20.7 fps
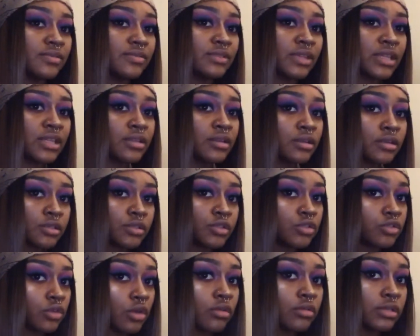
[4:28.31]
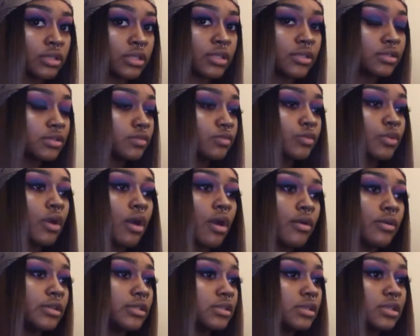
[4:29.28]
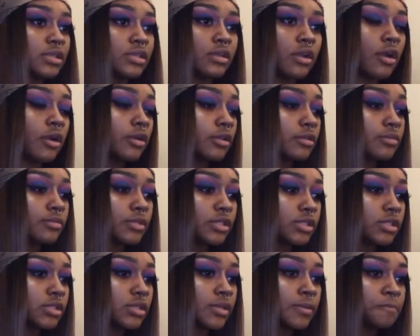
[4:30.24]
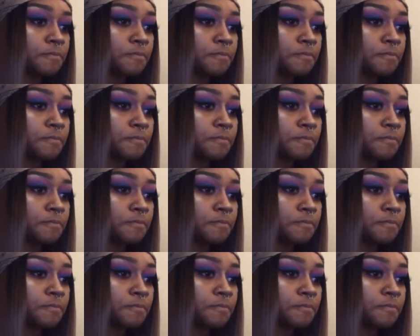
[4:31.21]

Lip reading: Like, you're controlling. We'll always get in arguments.